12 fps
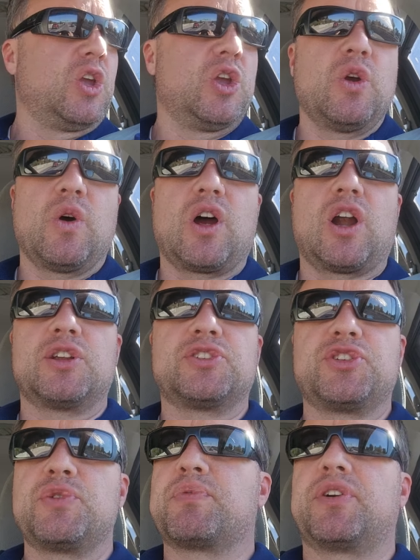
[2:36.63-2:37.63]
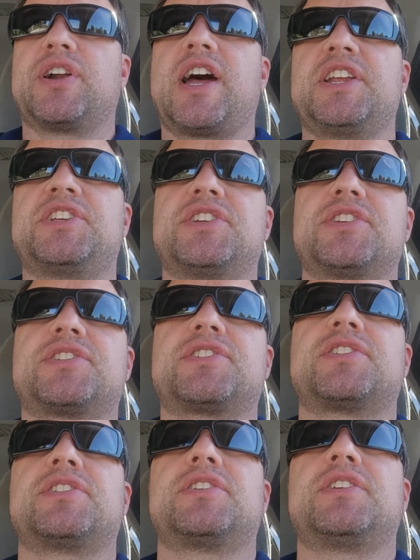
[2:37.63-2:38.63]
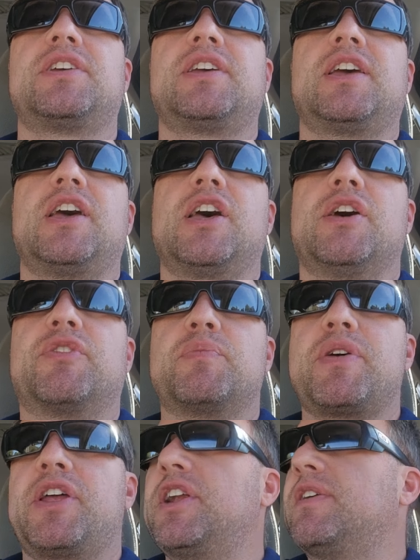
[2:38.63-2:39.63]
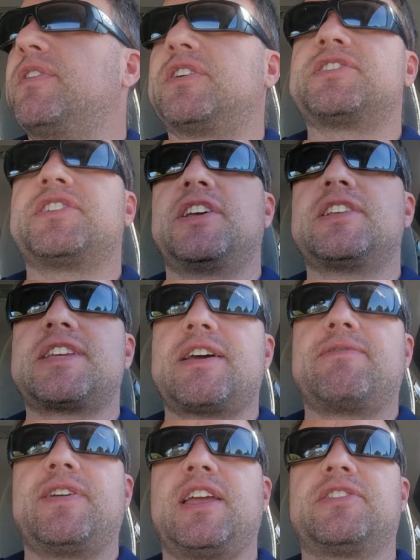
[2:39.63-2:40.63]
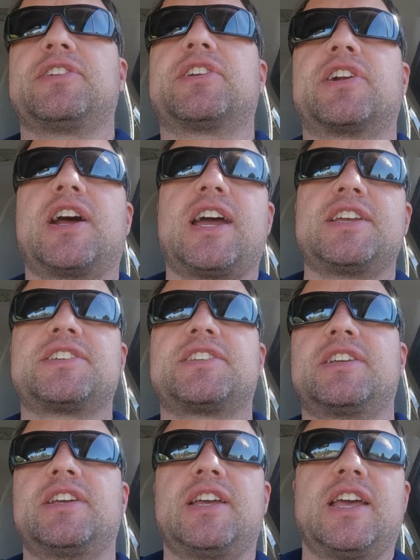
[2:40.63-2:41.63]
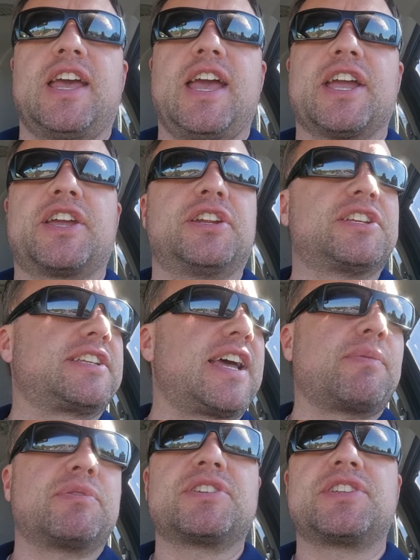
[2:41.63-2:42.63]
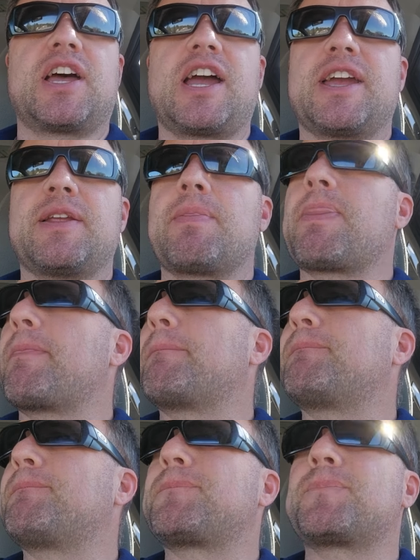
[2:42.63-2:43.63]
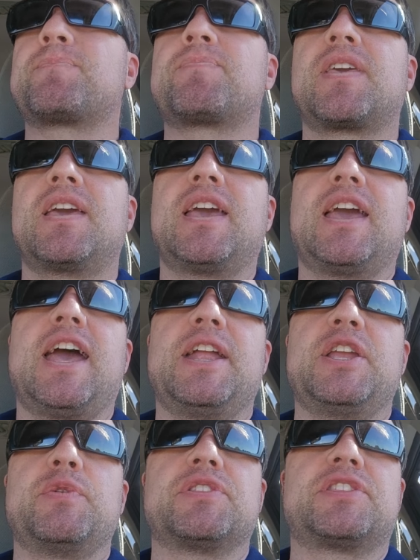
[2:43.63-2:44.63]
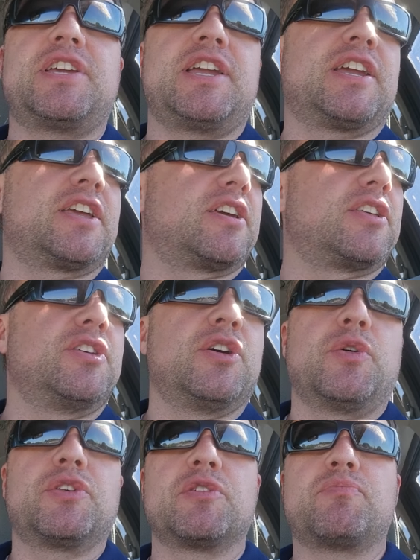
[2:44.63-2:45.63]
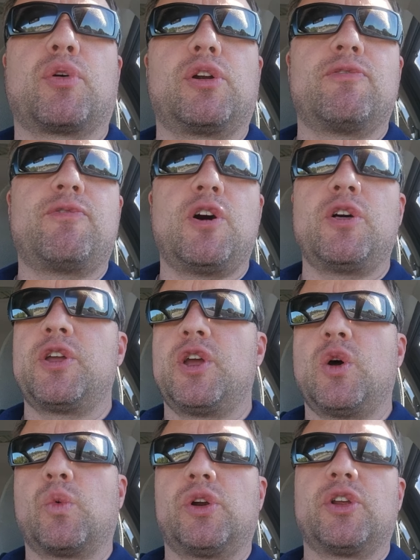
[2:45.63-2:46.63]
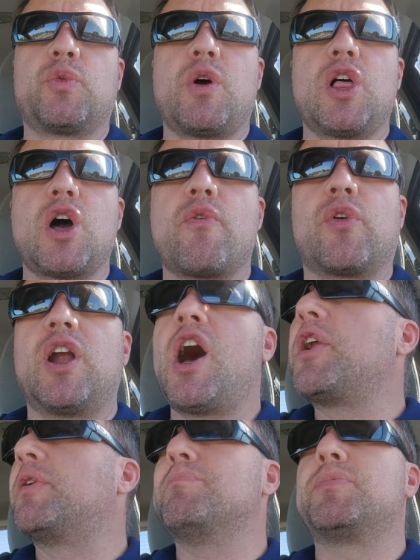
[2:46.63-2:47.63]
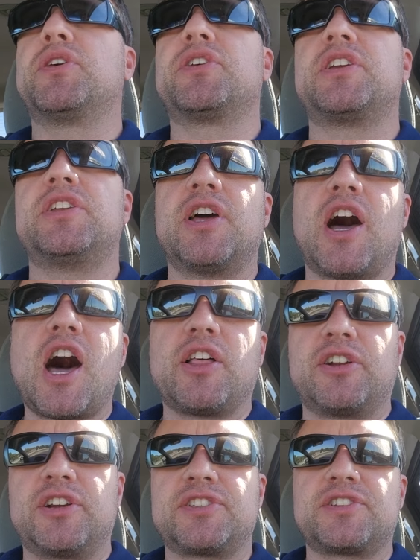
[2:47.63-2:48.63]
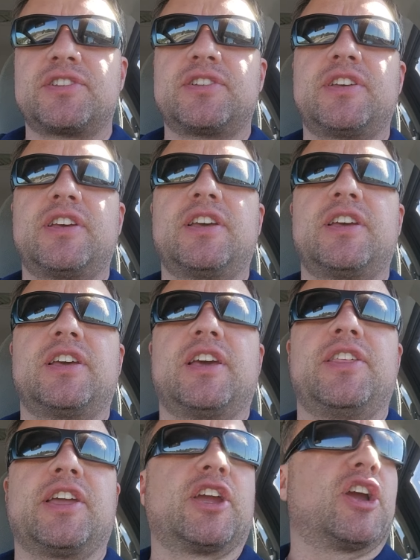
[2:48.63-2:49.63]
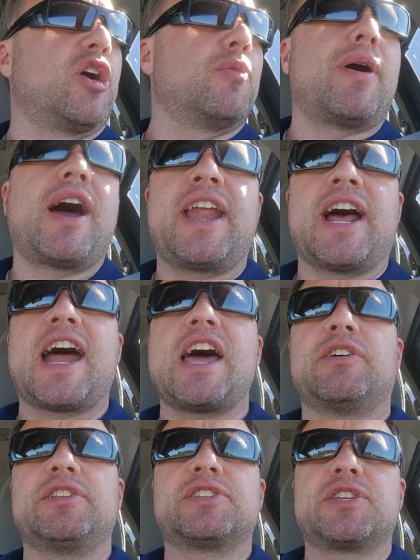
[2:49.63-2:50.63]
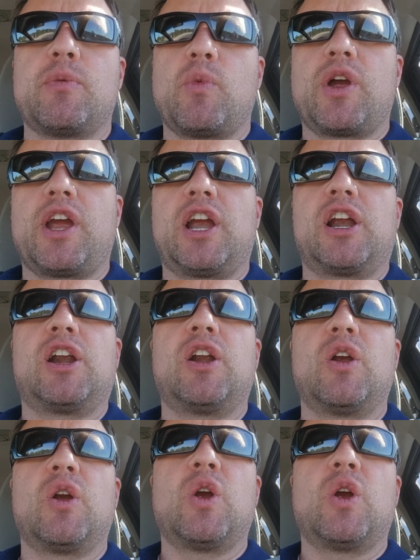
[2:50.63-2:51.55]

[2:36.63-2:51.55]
who are super righteous, have repented of their sins, have faith in Christ, and could establish Zion. And you would think that with a portfolio worth well over a hundred billion dollars, they could go buy an island somewhere,